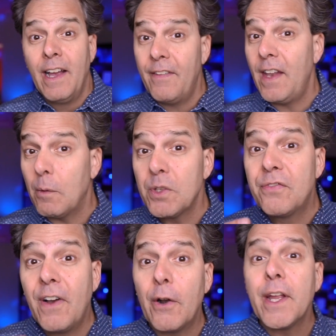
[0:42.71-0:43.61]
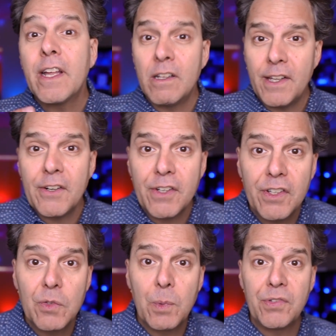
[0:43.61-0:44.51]
And then I was very clear
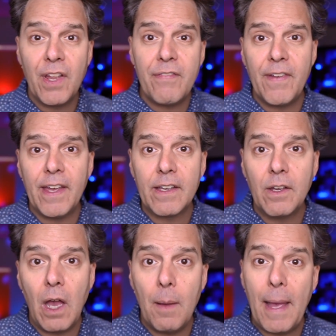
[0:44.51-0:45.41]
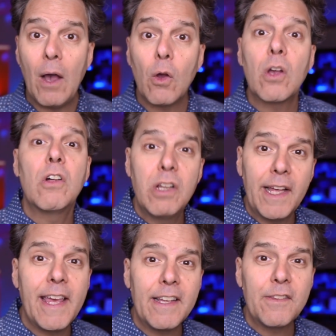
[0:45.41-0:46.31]
and specific about
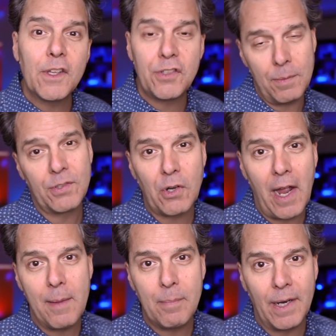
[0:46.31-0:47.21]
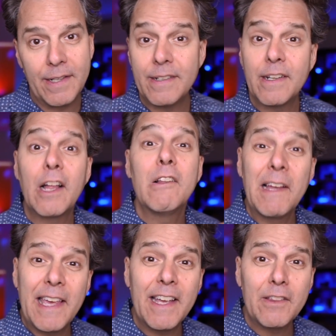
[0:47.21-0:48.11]
clicking the subscribe button,
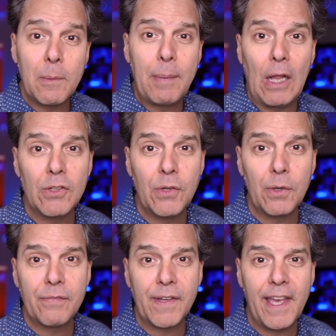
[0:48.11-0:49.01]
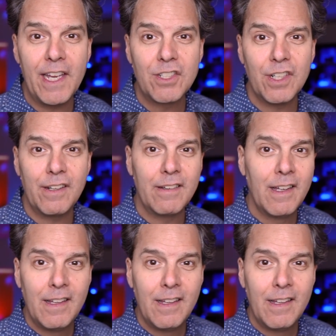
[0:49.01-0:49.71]
clicking the bell notification.